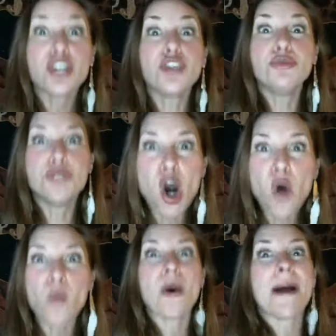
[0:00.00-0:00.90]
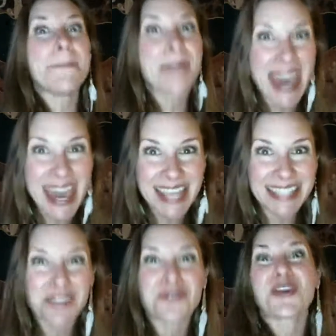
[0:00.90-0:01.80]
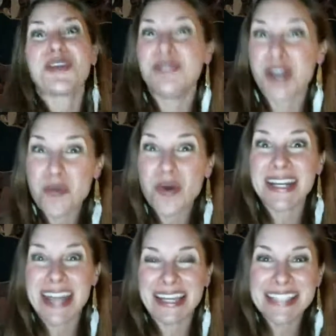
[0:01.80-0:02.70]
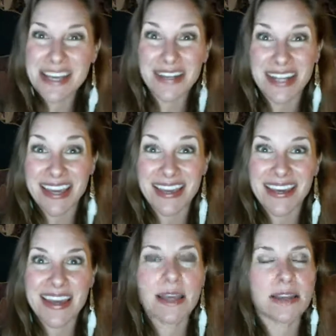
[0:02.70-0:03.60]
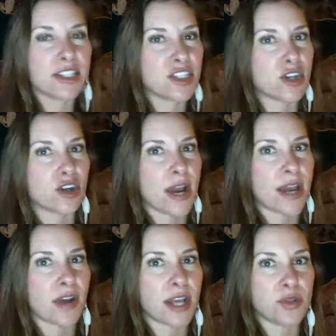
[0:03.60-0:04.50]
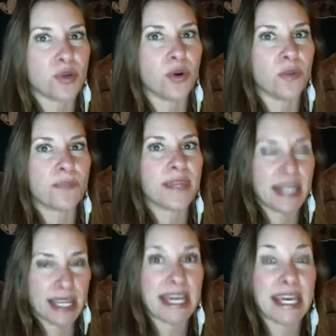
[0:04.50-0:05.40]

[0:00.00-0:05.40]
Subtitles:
You don't want pain, therefore you don't want negativity. This is a great, great tool. It